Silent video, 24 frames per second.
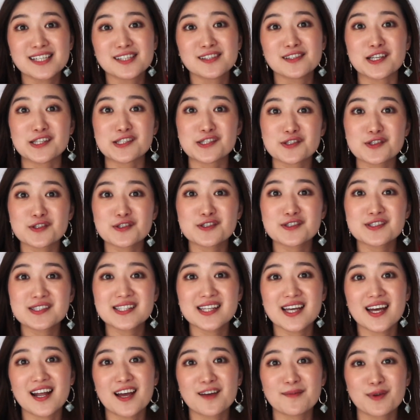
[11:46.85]
cleansers
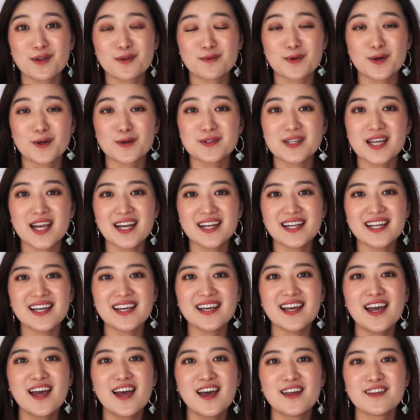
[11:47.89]
that I've been
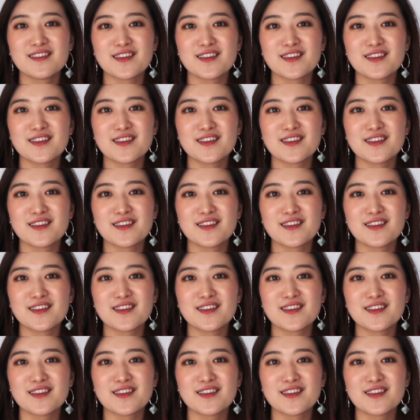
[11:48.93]
rotating.